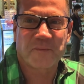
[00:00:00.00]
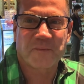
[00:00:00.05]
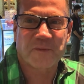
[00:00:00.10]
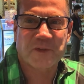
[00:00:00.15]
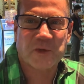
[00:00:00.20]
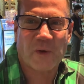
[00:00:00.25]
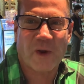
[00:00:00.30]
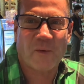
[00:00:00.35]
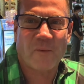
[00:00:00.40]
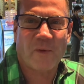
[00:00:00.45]

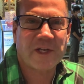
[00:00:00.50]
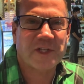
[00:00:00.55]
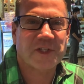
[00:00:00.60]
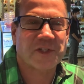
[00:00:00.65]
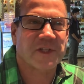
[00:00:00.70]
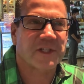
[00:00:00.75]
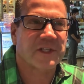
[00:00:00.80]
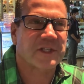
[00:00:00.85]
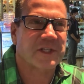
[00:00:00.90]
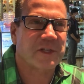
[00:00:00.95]
so I watched
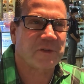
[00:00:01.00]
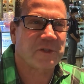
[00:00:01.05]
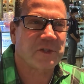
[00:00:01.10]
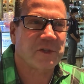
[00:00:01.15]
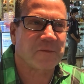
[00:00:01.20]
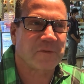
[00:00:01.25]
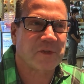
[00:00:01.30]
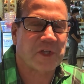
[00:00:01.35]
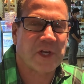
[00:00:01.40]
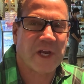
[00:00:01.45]
this
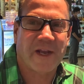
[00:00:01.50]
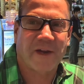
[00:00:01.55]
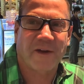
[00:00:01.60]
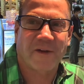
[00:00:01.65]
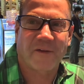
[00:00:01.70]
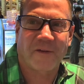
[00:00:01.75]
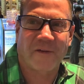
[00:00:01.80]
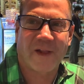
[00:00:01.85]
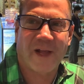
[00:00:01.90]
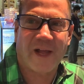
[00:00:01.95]
YouTube
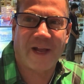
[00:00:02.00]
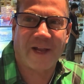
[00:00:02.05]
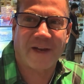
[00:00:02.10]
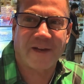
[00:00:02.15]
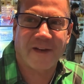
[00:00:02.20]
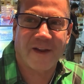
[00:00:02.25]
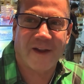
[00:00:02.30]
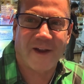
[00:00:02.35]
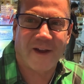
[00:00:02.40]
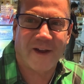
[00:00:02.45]
channel
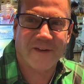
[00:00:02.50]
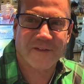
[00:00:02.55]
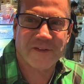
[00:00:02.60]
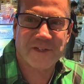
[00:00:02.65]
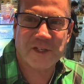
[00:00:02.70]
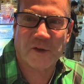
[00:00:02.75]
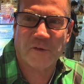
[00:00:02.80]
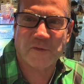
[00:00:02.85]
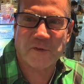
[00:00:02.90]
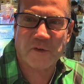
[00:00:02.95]
on
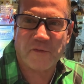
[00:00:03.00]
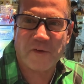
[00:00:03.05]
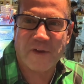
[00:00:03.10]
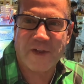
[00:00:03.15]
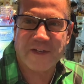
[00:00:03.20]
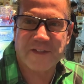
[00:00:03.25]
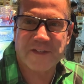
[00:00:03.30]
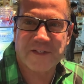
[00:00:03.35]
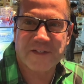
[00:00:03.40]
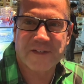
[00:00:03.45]

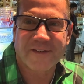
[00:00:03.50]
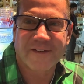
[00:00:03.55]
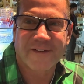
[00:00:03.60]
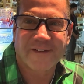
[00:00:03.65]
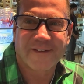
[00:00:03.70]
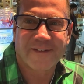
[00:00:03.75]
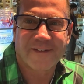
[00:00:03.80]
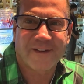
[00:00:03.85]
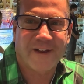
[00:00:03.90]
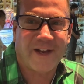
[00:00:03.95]
self-defense.
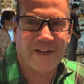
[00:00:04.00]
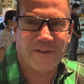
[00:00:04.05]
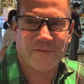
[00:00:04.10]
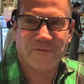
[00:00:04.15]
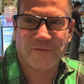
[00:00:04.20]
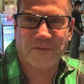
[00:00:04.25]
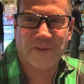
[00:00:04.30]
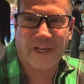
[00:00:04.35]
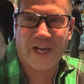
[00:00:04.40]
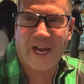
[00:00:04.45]

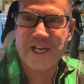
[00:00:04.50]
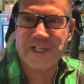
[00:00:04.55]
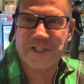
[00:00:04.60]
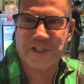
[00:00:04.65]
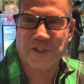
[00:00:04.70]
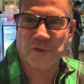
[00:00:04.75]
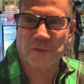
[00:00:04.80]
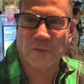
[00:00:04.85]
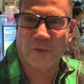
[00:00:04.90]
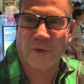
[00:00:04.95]
The guy's
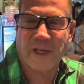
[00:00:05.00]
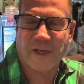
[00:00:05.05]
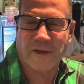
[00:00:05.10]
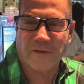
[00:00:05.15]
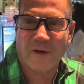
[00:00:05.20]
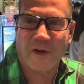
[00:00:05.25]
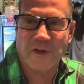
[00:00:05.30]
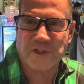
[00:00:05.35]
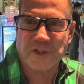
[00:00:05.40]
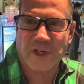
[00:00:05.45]
just really
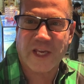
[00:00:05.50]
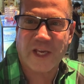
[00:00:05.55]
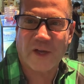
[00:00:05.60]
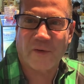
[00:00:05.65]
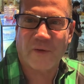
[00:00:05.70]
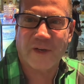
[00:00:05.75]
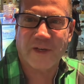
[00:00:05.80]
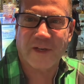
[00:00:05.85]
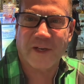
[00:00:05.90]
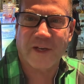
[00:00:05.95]

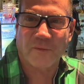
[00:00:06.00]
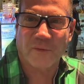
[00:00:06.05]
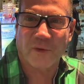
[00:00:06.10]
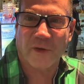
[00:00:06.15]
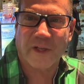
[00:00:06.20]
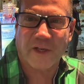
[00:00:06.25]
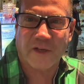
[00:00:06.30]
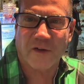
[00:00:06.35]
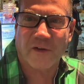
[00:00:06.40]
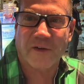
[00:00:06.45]
articulate and
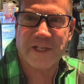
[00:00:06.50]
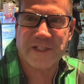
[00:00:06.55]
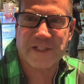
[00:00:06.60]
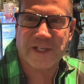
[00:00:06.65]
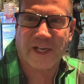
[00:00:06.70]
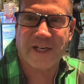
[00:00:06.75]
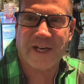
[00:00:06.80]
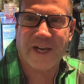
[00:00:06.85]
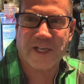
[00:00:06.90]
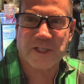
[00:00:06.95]
really good. He's
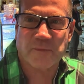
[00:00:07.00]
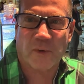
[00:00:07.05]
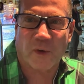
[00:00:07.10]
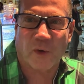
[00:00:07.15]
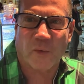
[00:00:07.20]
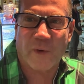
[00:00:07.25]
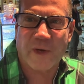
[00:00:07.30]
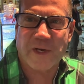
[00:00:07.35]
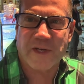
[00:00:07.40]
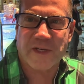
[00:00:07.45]
like an
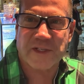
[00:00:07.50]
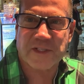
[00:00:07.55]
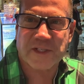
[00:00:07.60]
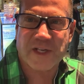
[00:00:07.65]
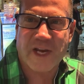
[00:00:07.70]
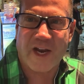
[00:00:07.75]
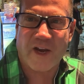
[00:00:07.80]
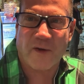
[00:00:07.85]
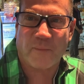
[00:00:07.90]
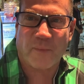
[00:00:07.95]
expert witness
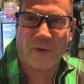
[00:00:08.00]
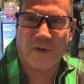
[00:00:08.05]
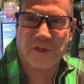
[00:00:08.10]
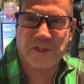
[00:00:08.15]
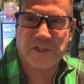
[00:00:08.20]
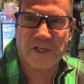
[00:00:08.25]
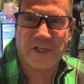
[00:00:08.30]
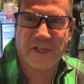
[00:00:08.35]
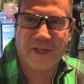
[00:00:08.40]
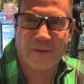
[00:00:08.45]
kind of
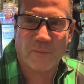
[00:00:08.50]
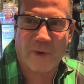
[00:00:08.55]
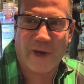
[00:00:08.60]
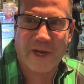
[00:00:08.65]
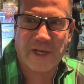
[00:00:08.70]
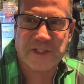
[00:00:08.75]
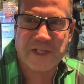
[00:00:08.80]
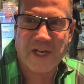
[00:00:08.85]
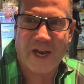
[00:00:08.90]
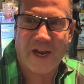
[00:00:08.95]
person, and he
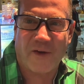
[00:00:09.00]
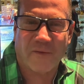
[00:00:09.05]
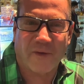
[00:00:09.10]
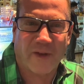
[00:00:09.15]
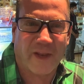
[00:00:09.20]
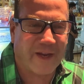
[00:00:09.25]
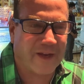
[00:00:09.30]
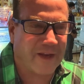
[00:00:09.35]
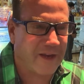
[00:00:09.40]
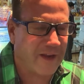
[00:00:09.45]
breaks down
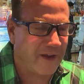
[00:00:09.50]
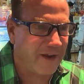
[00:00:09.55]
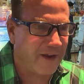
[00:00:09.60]
like